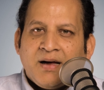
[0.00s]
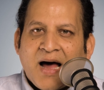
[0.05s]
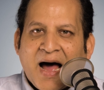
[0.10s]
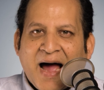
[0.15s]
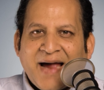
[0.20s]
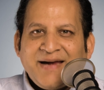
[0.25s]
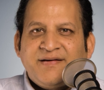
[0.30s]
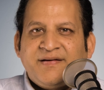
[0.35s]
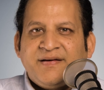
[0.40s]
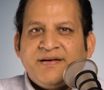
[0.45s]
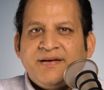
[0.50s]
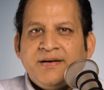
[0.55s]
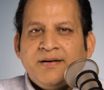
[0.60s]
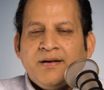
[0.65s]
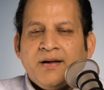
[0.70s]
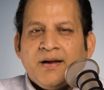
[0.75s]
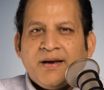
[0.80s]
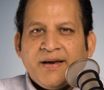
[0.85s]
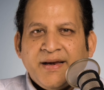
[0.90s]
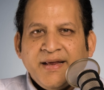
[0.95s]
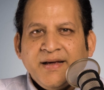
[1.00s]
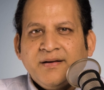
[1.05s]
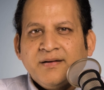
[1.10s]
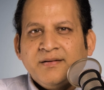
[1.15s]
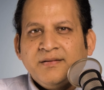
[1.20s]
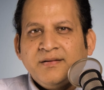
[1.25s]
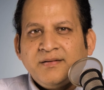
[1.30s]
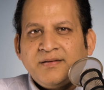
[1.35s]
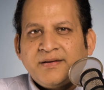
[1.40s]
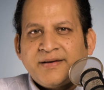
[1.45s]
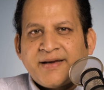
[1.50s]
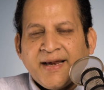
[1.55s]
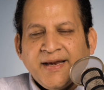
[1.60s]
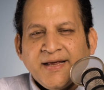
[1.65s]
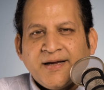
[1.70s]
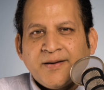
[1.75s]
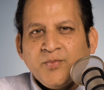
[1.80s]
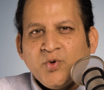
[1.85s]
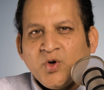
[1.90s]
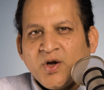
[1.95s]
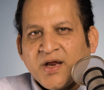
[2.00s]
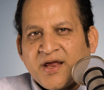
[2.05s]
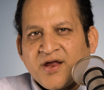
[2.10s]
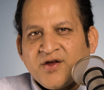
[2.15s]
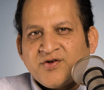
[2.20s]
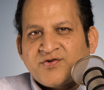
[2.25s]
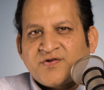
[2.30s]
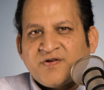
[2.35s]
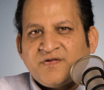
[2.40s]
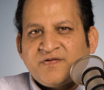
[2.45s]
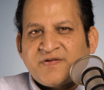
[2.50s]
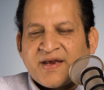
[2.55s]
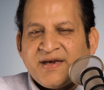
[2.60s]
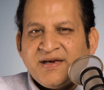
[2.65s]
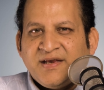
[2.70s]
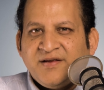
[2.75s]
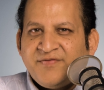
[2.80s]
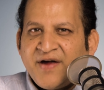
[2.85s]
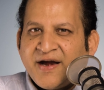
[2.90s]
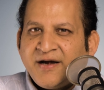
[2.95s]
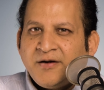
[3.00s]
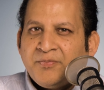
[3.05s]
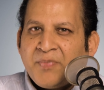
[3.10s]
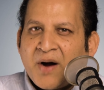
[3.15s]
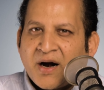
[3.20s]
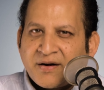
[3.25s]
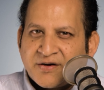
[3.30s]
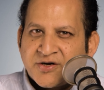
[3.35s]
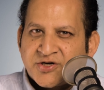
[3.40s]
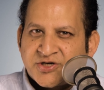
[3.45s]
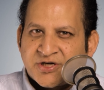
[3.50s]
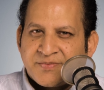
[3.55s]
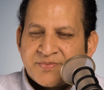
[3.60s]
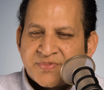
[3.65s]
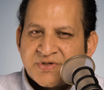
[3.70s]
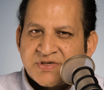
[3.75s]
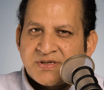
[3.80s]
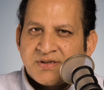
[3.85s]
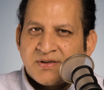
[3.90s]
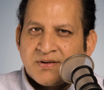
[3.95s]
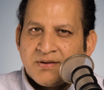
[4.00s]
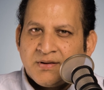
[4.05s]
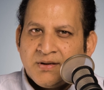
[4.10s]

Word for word: IT, legal, telecommunications and event partnerships.